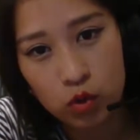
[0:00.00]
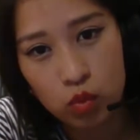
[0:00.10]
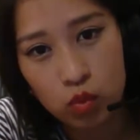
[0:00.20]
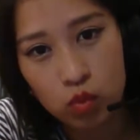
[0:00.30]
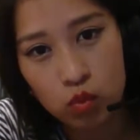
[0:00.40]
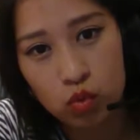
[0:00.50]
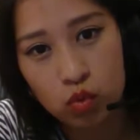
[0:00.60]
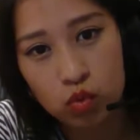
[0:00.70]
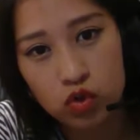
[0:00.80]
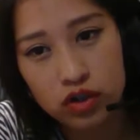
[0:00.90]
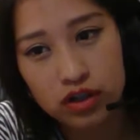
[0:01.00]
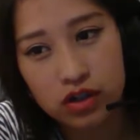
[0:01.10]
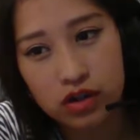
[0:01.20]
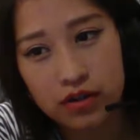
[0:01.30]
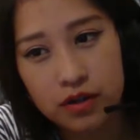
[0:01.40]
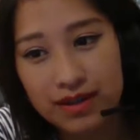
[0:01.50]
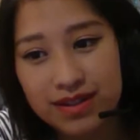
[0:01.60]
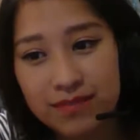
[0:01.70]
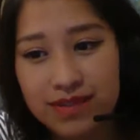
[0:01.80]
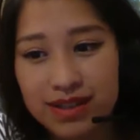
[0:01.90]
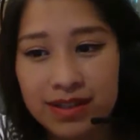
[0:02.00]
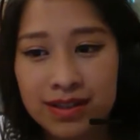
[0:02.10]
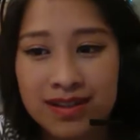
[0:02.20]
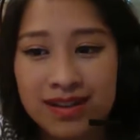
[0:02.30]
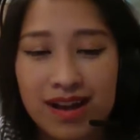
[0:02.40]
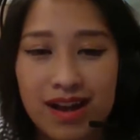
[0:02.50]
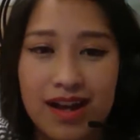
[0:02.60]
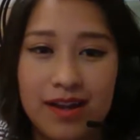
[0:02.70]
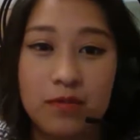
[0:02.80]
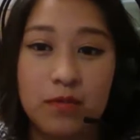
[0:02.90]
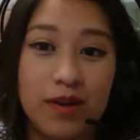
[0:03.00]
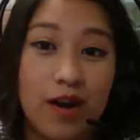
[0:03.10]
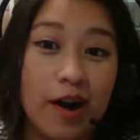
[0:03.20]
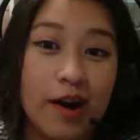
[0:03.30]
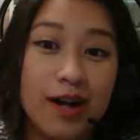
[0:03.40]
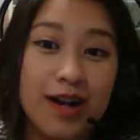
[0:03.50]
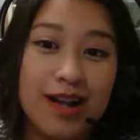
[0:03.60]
we're going to be something, and we are.